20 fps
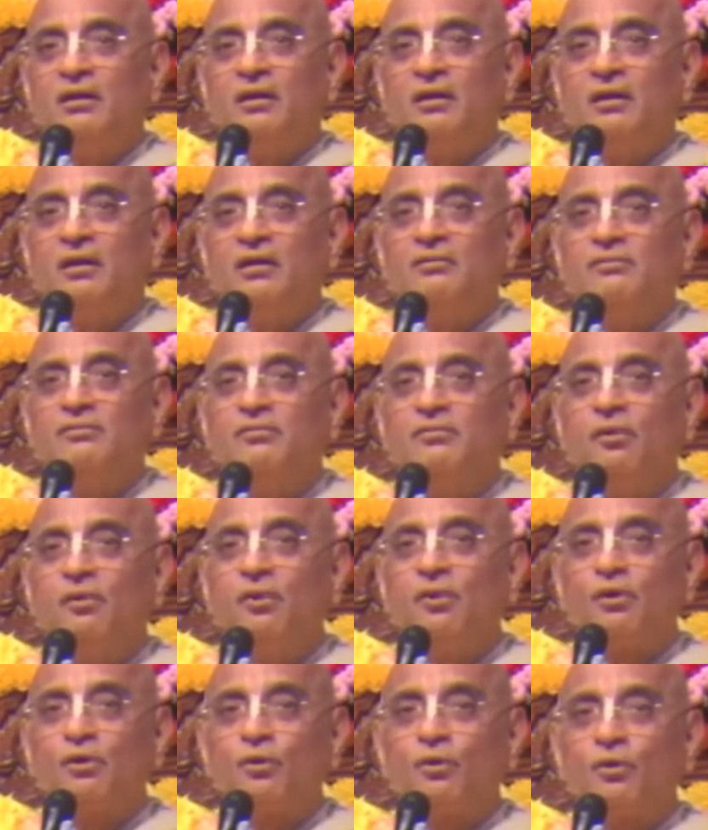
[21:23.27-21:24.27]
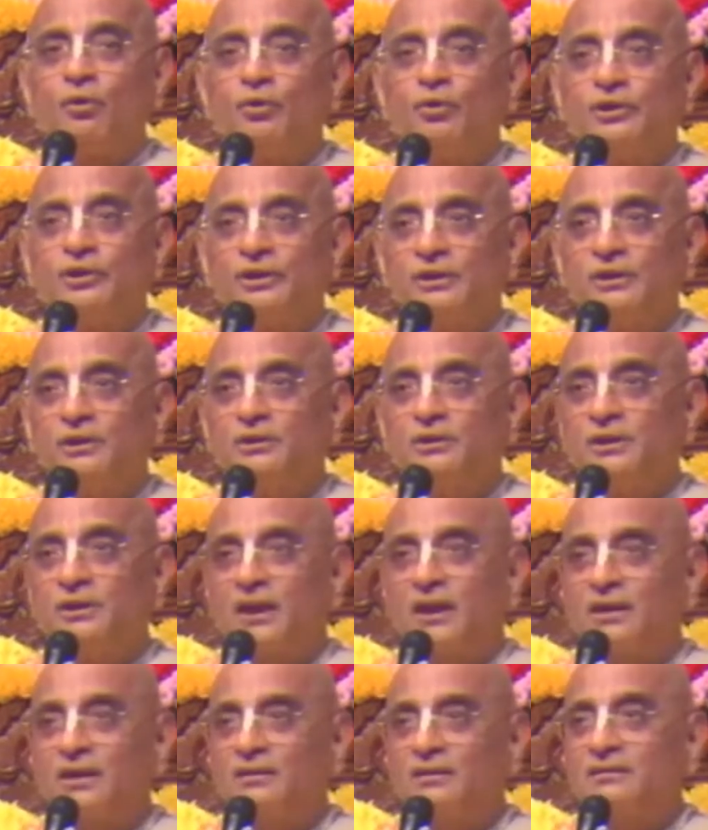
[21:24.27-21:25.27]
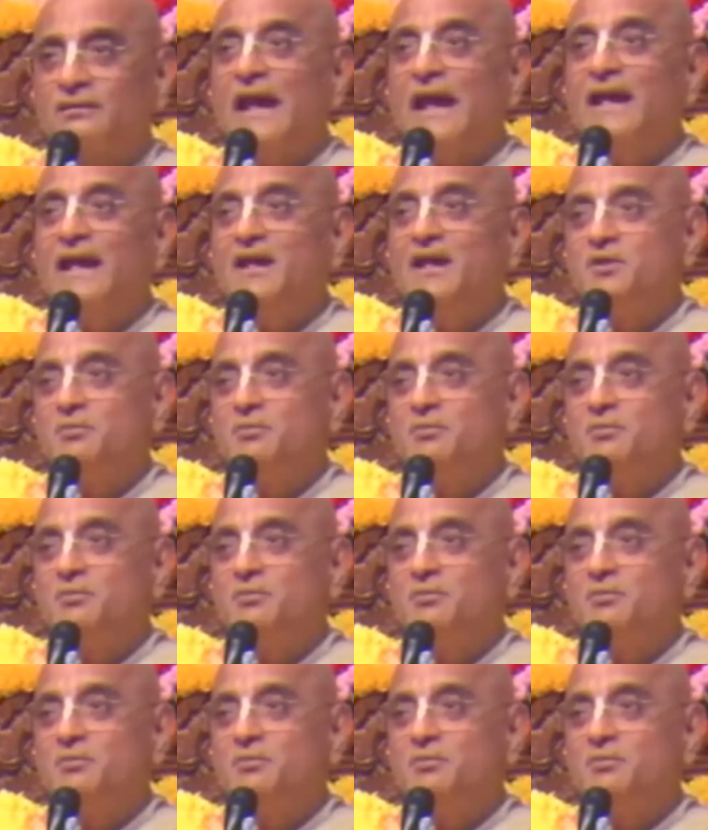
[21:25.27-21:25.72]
4 crores, that is 8